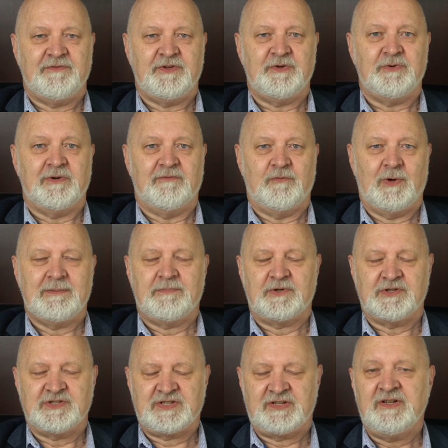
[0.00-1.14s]
view of one
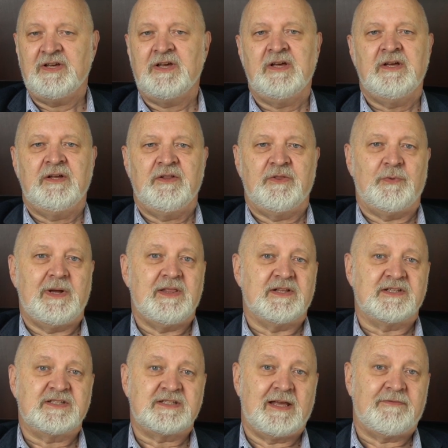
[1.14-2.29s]
person, the way that
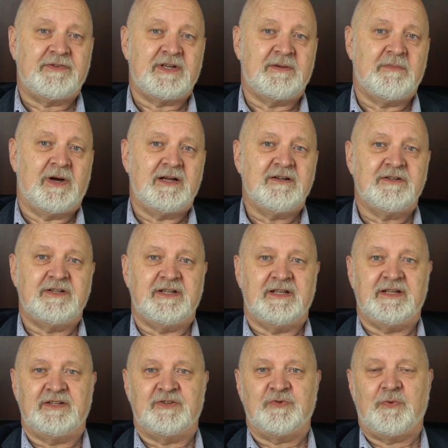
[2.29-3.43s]
Stephanie Meyer did
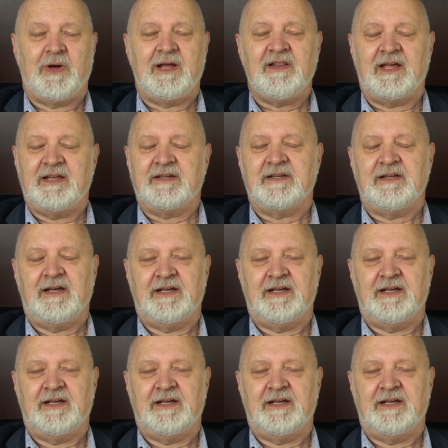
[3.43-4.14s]
in Twilight.